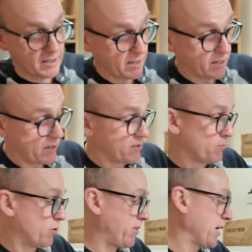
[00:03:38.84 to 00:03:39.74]
the
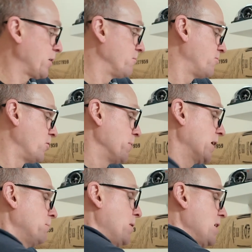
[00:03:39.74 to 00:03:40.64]
small vacuum
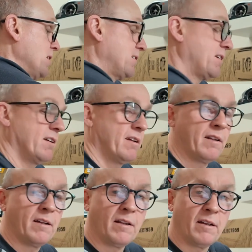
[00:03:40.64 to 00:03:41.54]
forming part,
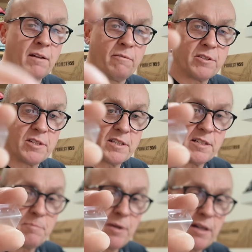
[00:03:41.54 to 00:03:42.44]
which is
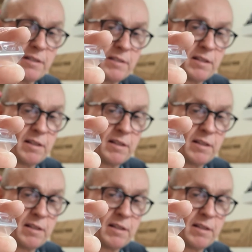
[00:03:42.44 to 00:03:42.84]
this part,